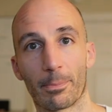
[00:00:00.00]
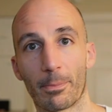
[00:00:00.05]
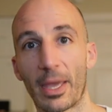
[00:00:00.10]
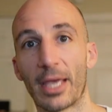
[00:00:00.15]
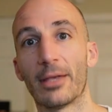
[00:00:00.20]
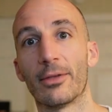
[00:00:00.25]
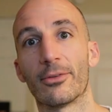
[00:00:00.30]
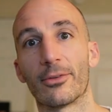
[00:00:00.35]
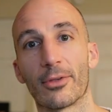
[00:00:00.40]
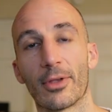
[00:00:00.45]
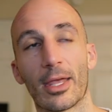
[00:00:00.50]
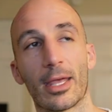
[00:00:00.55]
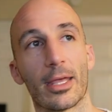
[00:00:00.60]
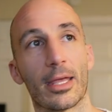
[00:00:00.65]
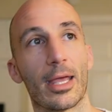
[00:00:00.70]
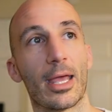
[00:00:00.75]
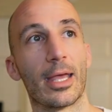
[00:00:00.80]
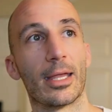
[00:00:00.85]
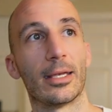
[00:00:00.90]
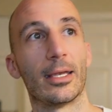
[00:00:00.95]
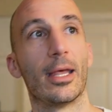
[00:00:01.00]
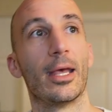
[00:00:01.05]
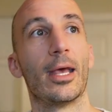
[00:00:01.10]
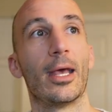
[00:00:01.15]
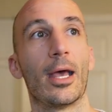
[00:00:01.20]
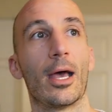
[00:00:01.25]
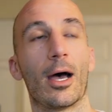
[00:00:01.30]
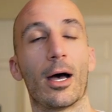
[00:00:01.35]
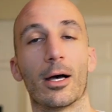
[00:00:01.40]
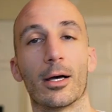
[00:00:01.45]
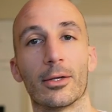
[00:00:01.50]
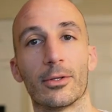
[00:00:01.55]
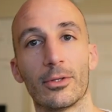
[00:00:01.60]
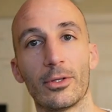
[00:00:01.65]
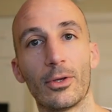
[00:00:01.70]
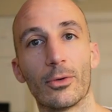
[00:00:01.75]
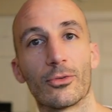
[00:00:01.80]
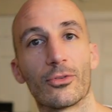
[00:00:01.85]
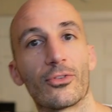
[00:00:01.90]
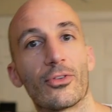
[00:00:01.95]
pace, and
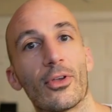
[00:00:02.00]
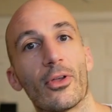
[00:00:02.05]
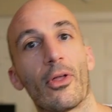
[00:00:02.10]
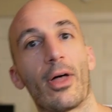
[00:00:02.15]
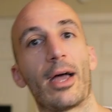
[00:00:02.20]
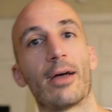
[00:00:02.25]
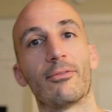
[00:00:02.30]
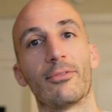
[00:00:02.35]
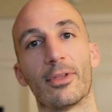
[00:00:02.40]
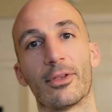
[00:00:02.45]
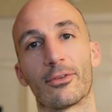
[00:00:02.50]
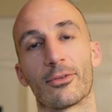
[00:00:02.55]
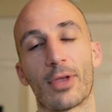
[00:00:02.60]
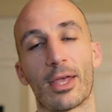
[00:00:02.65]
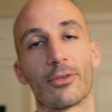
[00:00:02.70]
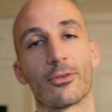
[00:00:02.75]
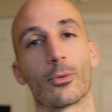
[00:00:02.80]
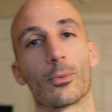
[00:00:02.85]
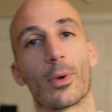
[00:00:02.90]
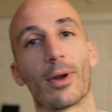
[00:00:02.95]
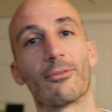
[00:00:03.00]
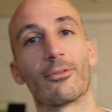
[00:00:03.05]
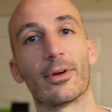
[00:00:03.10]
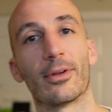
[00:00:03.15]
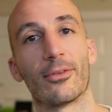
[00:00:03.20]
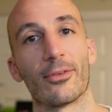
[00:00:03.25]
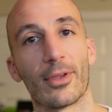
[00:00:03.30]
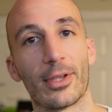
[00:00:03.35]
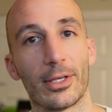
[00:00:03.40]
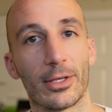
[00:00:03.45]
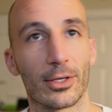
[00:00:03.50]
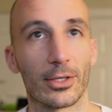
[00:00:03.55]
still have this as a reference that you